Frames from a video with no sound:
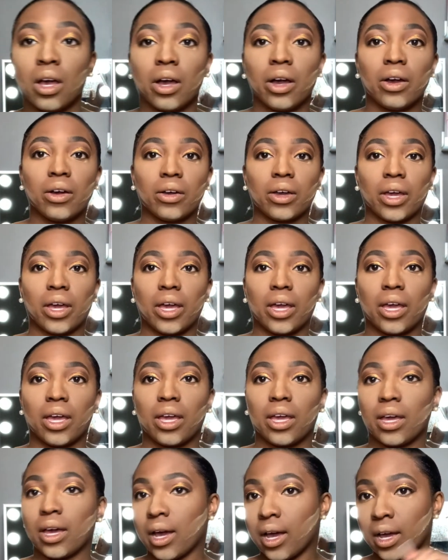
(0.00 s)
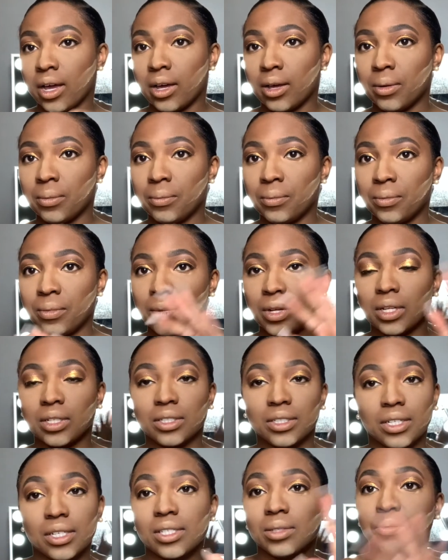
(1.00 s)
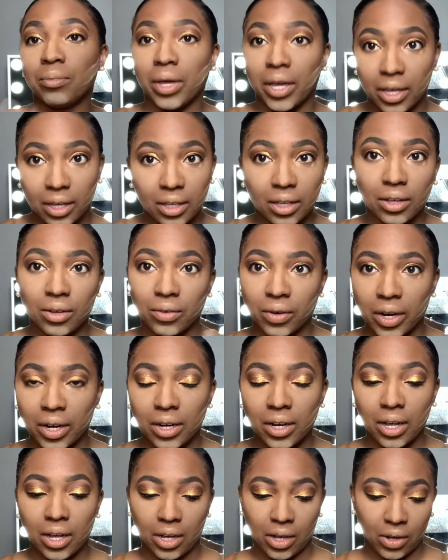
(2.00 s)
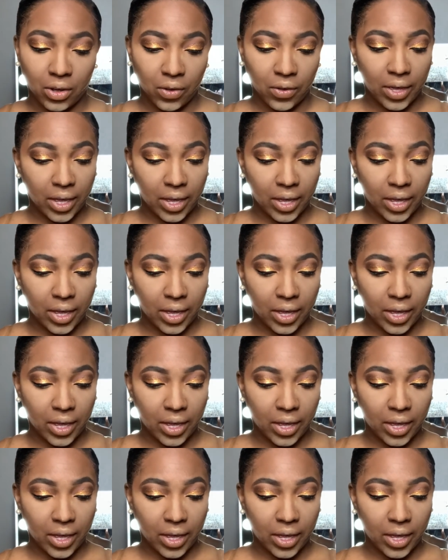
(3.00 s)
Okay, I'm just baking right now,